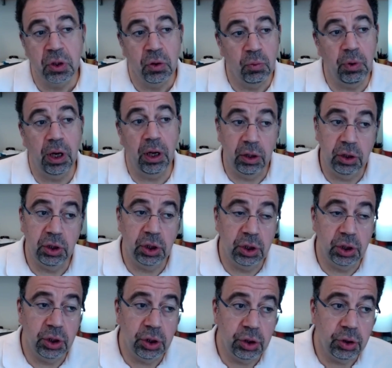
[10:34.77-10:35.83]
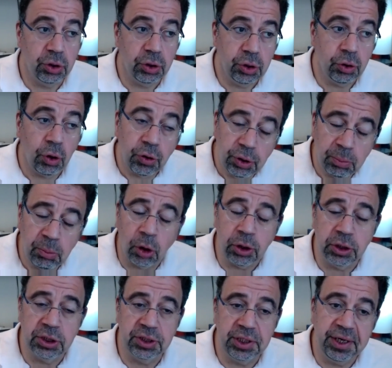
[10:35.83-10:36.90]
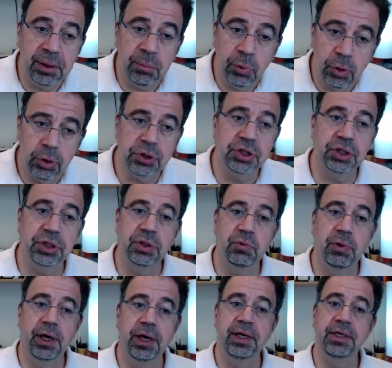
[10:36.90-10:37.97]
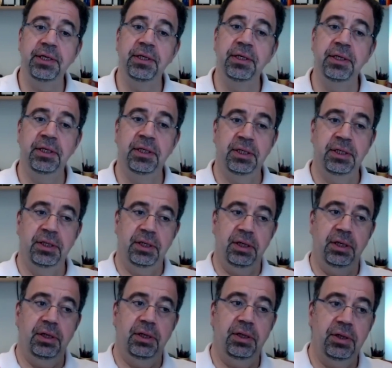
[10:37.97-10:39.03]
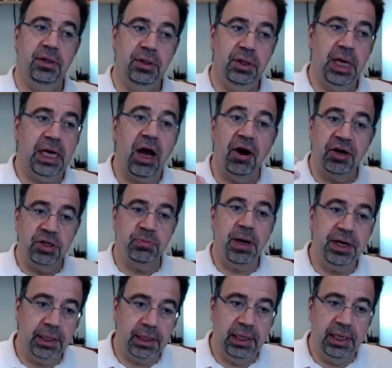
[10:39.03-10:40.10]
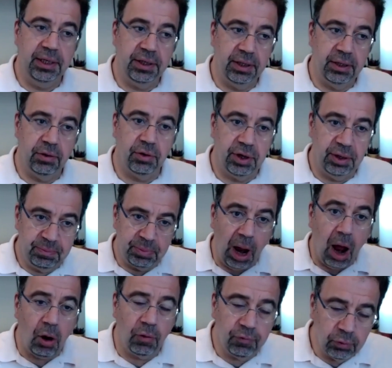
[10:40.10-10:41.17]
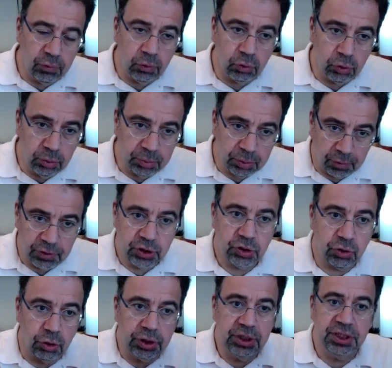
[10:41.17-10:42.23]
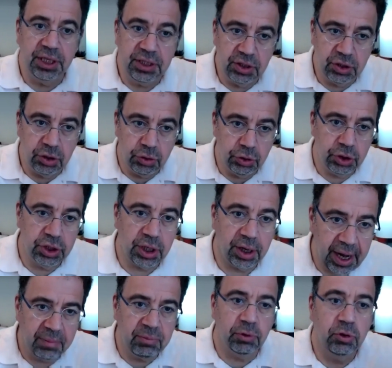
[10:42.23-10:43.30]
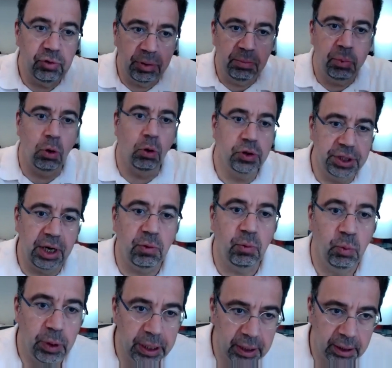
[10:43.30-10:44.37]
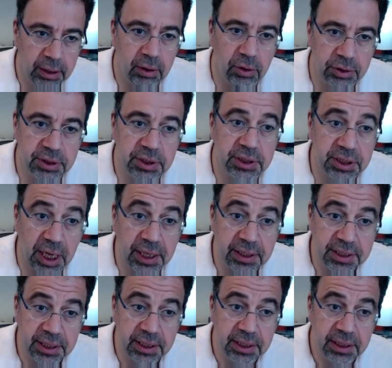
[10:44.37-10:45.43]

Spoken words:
well, you know, the modern state emerges when a charismatic leader or a powerful group or strong state institutions are able to impose their will on society.